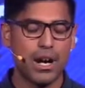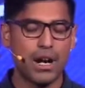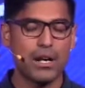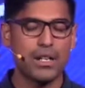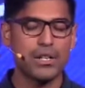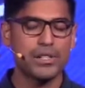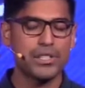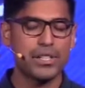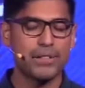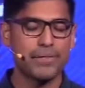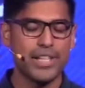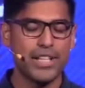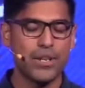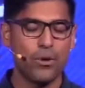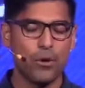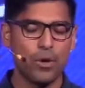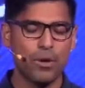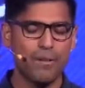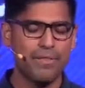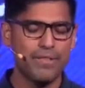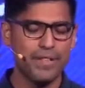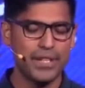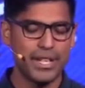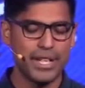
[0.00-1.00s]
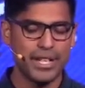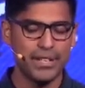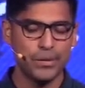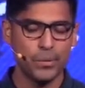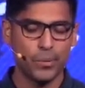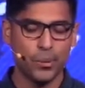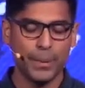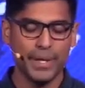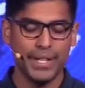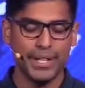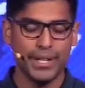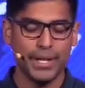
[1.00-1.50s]
cause of the orphan
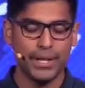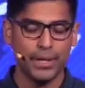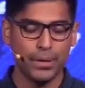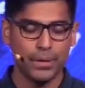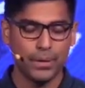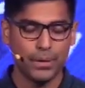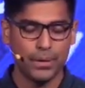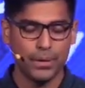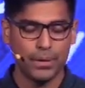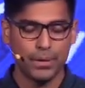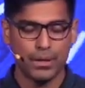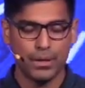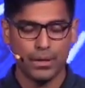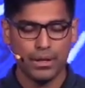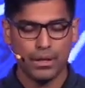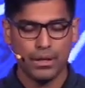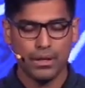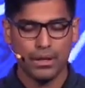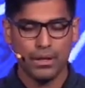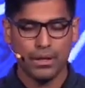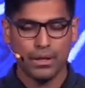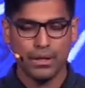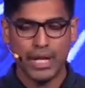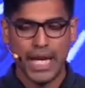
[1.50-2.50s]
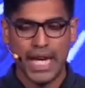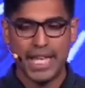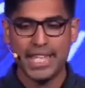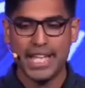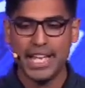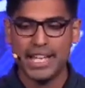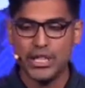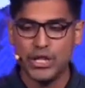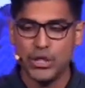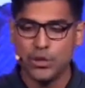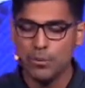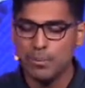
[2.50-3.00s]
and the widow,
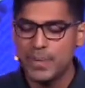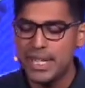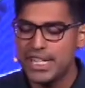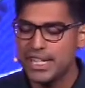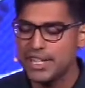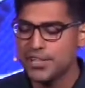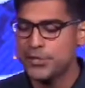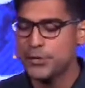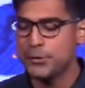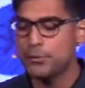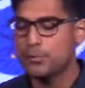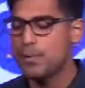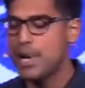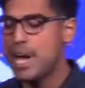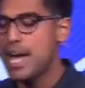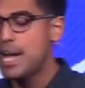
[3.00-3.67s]
and that you meet us